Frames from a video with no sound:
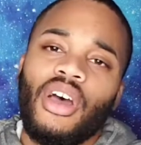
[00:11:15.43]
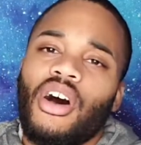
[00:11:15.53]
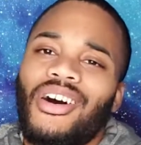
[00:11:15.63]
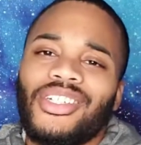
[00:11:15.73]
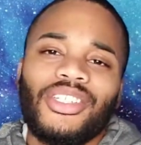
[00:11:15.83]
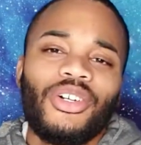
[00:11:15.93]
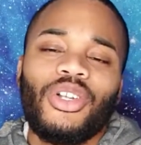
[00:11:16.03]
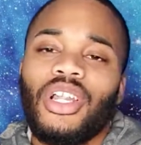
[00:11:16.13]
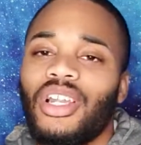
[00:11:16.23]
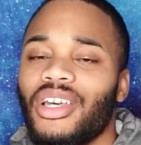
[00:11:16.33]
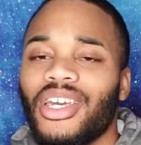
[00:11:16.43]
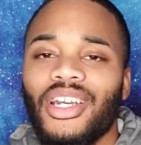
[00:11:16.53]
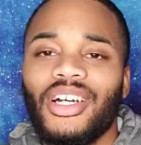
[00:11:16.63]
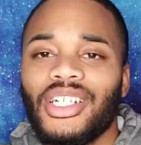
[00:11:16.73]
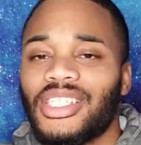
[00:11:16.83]
Also look at
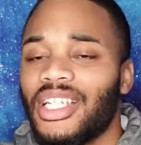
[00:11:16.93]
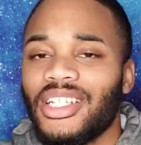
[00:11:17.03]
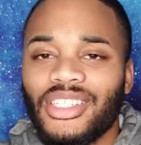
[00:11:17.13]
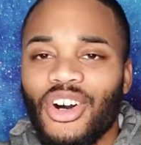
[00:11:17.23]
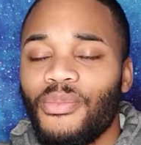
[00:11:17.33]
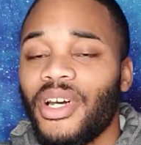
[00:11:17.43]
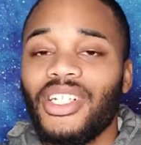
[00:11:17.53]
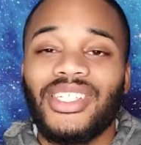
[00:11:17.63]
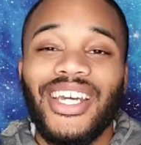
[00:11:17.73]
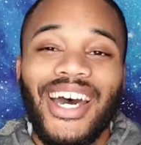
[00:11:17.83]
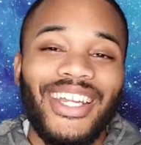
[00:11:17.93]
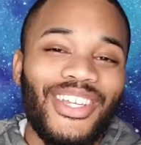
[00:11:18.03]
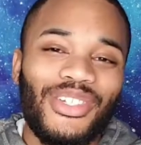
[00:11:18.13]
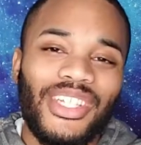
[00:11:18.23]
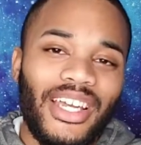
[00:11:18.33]
a oscilloscope and understand how to
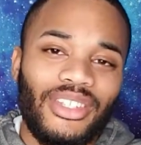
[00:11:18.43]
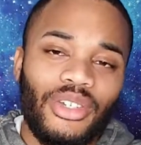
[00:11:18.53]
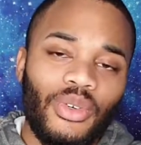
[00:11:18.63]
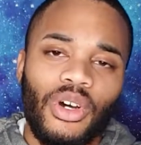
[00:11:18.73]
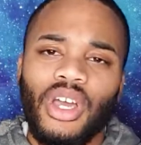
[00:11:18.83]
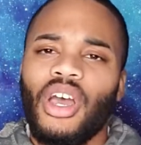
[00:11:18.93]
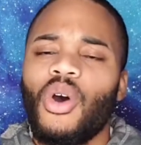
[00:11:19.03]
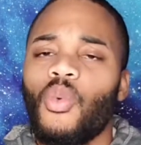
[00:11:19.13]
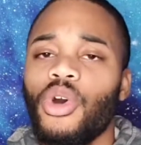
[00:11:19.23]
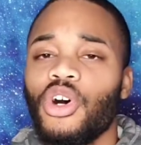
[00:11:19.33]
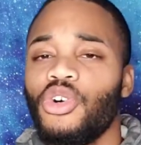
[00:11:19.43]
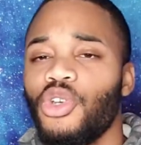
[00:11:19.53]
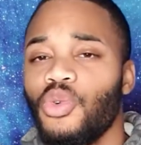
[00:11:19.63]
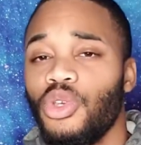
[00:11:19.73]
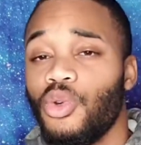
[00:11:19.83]
use that too. Will
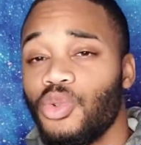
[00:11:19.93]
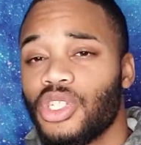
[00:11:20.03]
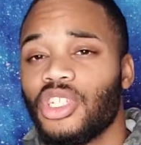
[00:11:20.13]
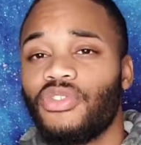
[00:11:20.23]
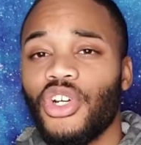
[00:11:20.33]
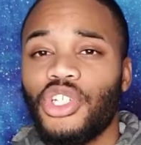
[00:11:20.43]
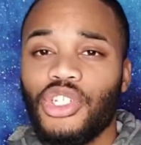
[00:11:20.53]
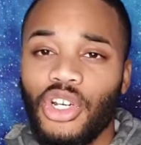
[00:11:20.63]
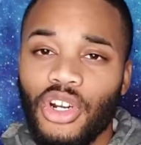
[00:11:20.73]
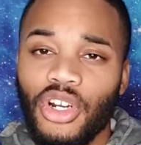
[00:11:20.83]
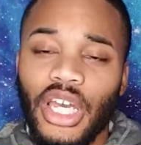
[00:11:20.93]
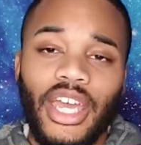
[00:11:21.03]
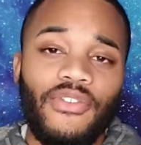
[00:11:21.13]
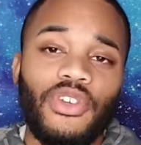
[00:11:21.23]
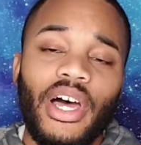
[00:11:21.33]
you use this for sure
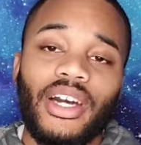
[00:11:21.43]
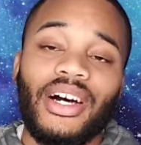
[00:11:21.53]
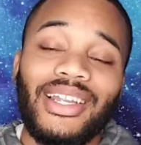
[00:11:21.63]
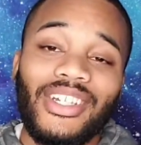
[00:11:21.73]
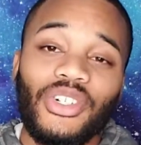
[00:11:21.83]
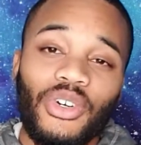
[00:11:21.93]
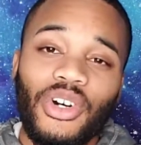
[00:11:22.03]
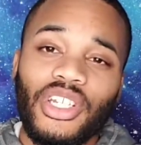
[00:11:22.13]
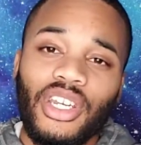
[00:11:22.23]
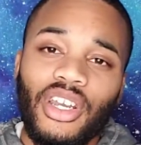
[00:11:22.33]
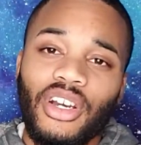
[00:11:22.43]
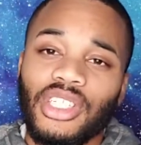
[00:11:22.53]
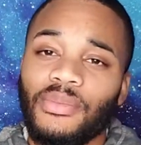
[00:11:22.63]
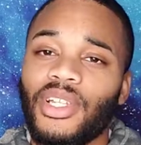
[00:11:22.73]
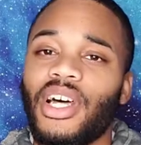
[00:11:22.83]
if you like an electrical engineer or
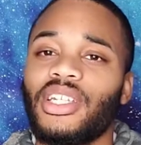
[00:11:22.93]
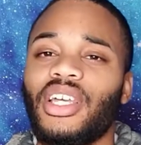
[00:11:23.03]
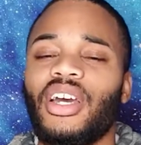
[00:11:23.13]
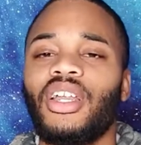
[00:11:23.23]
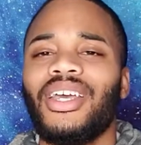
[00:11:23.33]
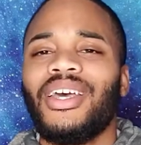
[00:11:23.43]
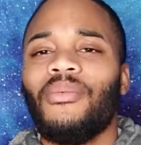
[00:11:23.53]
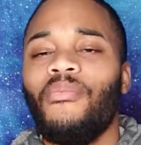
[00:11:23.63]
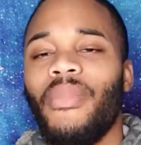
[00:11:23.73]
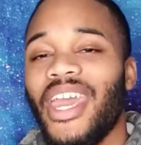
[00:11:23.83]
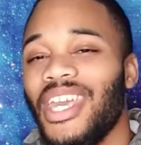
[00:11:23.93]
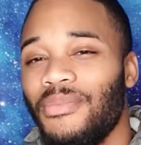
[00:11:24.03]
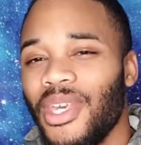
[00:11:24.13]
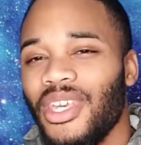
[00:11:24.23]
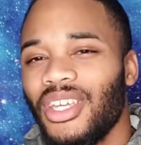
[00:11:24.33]
something like that?
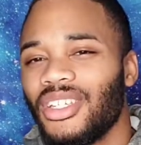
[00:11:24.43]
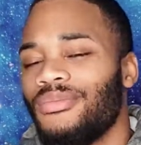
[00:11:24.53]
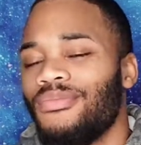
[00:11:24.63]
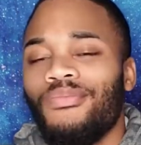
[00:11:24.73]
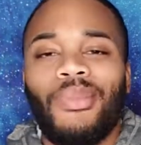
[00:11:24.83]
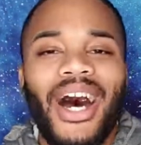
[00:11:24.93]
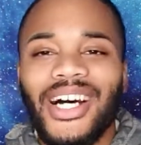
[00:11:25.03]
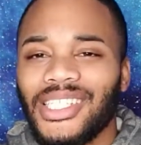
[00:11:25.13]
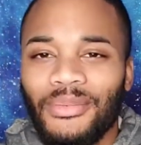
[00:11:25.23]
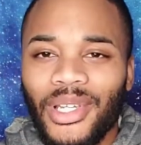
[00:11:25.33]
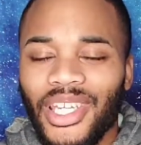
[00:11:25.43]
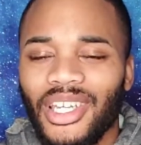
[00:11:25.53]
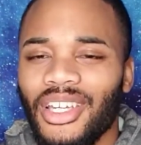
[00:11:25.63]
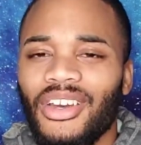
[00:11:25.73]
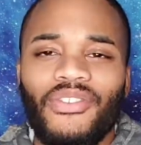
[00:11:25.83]
Maybe, possibly.
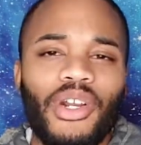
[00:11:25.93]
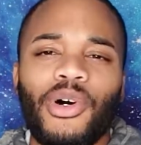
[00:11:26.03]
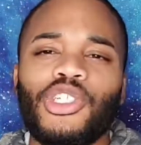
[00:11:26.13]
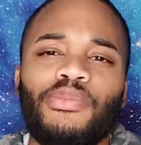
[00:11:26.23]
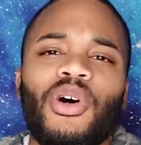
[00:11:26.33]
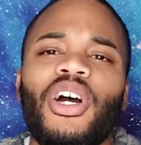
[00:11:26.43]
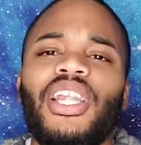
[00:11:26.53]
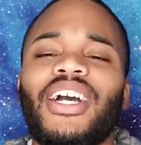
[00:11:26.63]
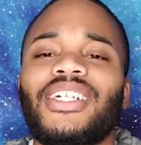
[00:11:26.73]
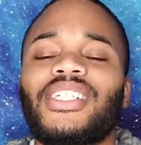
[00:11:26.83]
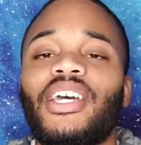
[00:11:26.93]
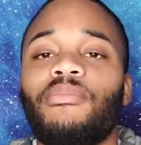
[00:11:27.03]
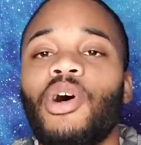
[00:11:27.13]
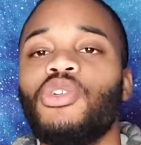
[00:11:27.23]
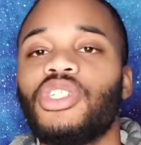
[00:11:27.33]
For the most part, like I said, in
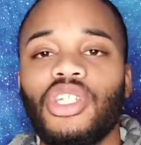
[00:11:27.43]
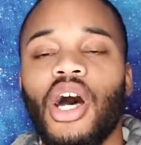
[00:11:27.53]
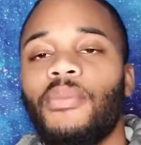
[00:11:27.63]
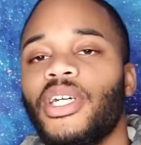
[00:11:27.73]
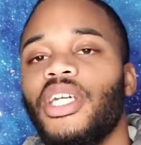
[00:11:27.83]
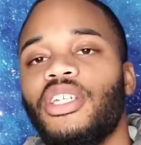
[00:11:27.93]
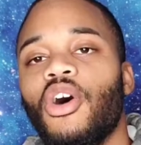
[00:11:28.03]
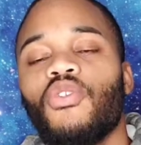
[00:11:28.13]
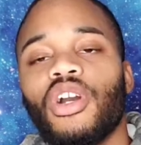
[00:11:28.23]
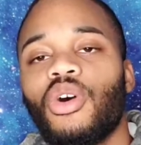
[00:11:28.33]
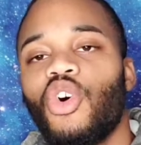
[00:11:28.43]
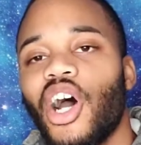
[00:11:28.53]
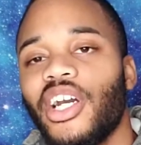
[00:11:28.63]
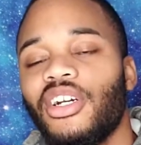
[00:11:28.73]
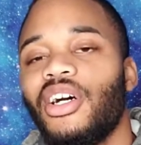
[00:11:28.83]
most jobs it don't
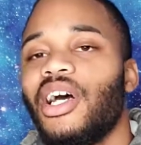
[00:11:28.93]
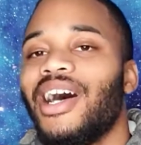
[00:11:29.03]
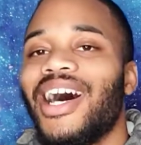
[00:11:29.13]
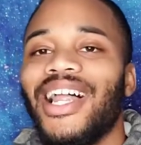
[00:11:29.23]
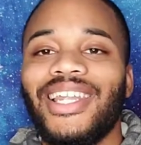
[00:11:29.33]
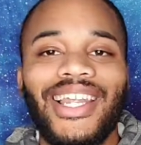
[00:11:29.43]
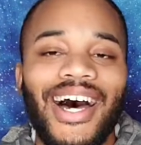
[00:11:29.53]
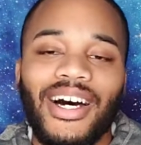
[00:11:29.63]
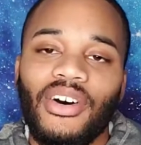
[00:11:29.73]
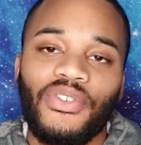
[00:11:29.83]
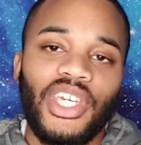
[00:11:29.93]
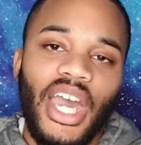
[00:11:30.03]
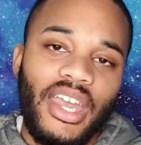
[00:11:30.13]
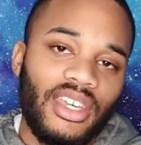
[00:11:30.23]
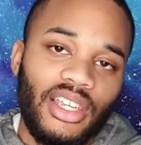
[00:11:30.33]
require a lot of
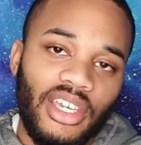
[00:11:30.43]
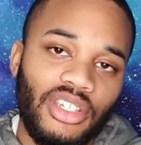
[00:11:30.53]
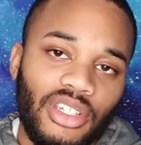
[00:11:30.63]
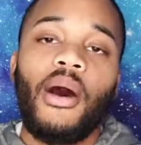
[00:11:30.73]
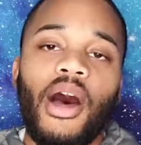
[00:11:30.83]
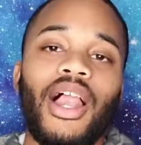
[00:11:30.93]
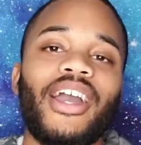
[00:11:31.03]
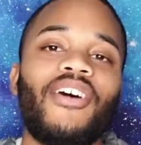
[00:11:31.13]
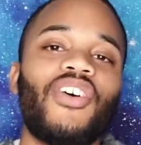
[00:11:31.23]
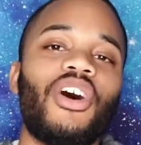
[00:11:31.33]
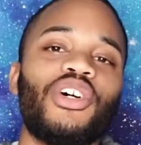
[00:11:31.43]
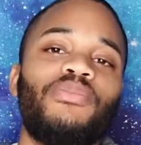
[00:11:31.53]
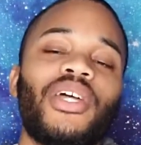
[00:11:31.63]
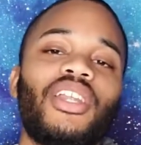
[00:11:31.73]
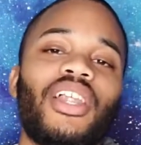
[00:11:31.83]
calculations. Like I've always
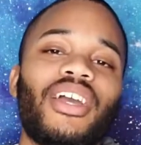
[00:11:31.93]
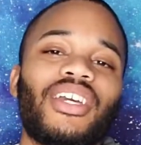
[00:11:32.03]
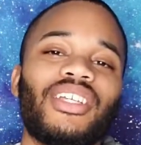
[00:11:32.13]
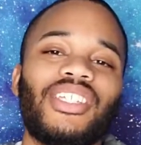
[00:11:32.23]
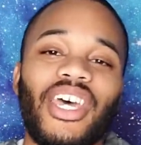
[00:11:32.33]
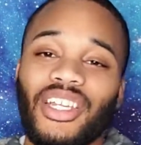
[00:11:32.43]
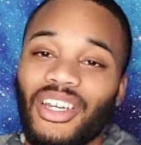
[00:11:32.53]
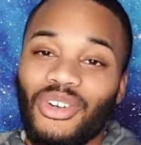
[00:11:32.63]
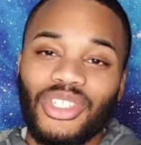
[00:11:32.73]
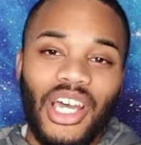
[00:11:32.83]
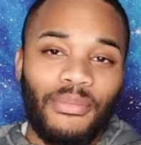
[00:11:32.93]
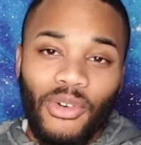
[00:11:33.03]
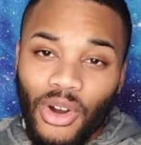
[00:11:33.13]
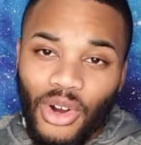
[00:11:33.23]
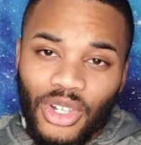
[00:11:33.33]
been in like technical type of
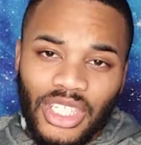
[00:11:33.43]
roles.